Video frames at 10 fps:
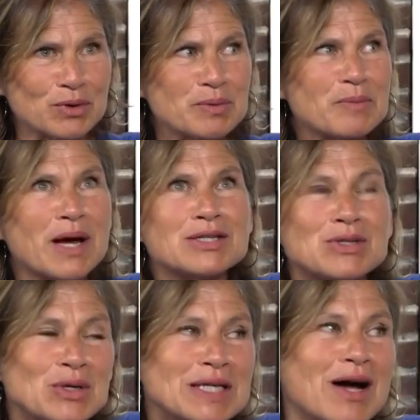the
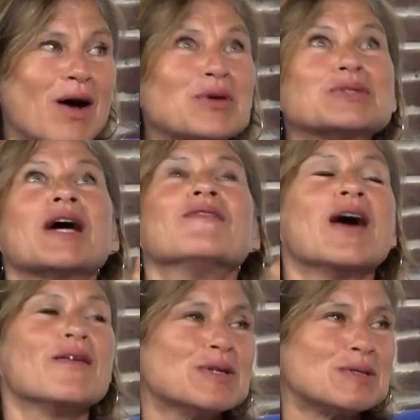best $30 I've
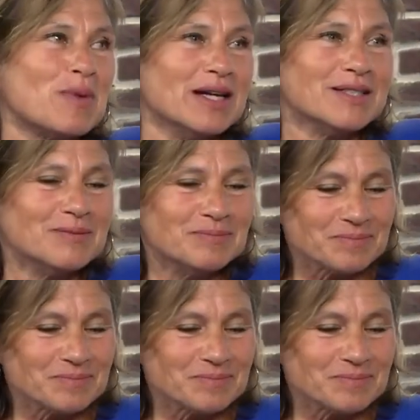ever spent.